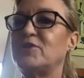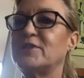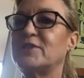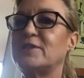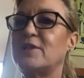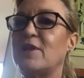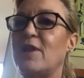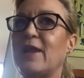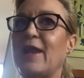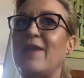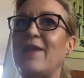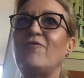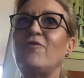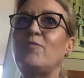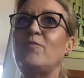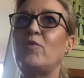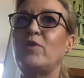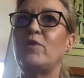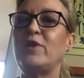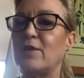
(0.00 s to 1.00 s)
just like
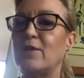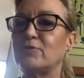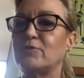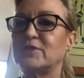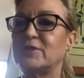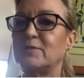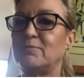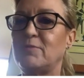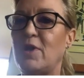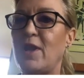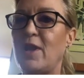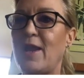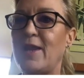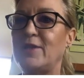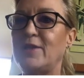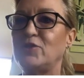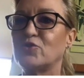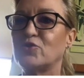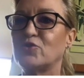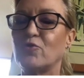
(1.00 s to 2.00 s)
everybody else in my
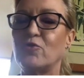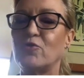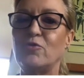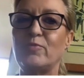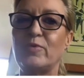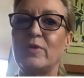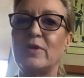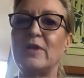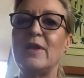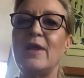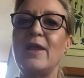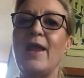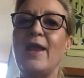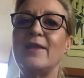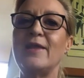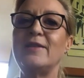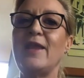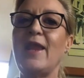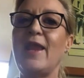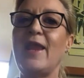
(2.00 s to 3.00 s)
age group.
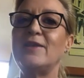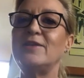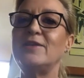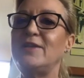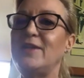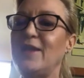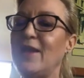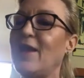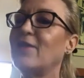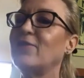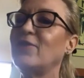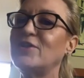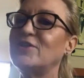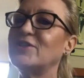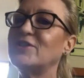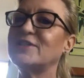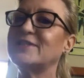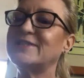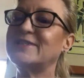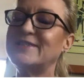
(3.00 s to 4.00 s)
And they
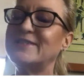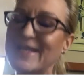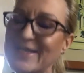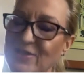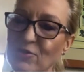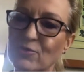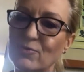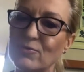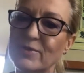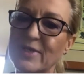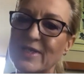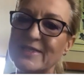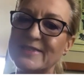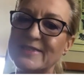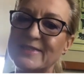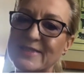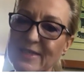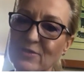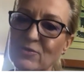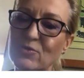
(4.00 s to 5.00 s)
just settle. They
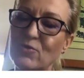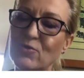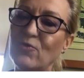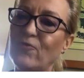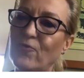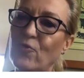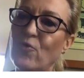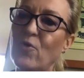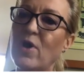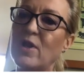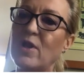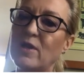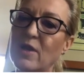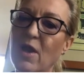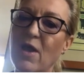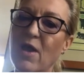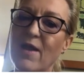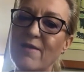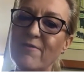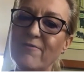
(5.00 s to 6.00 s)
settle for a
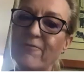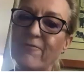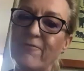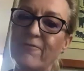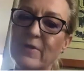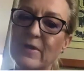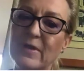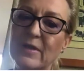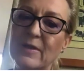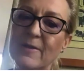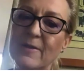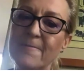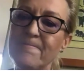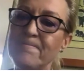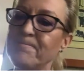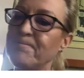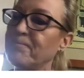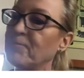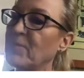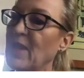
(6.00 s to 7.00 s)
life
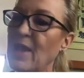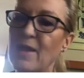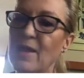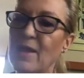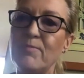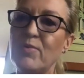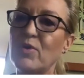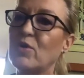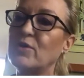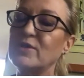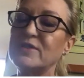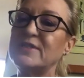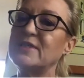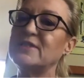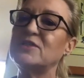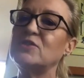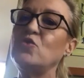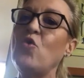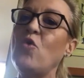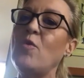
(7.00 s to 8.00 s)
because
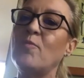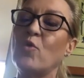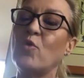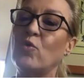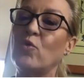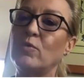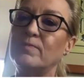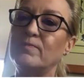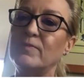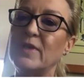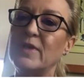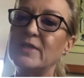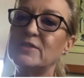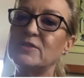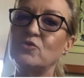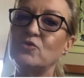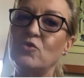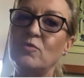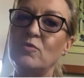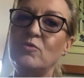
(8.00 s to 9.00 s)
it's normal.
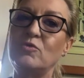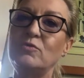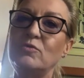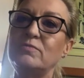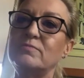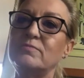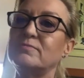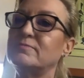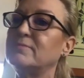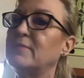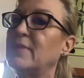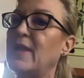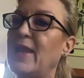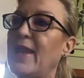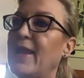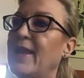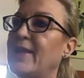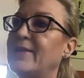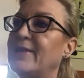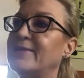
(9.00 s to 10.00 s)
It's normal.
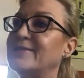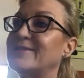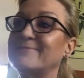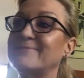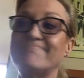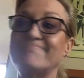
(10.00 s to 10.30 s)
And